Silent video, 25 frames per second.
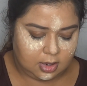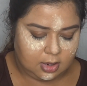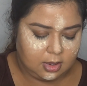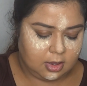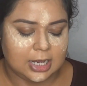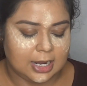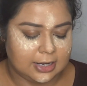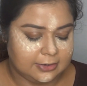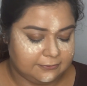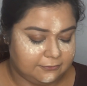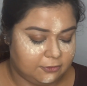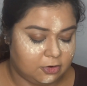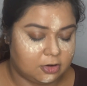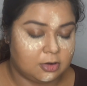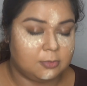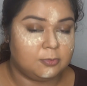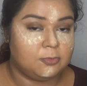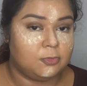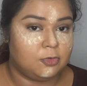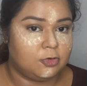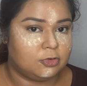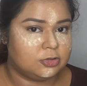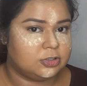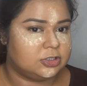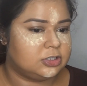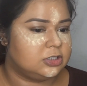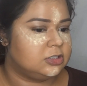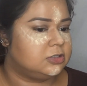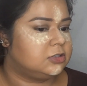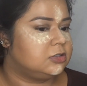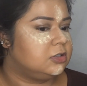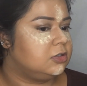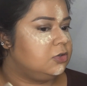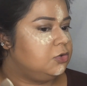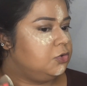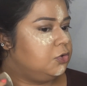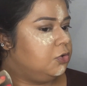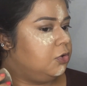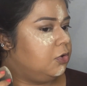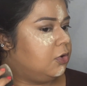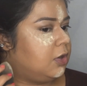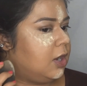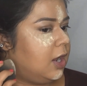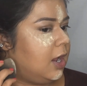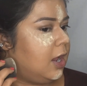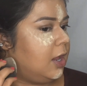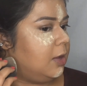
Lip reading: And for a more chiseled look,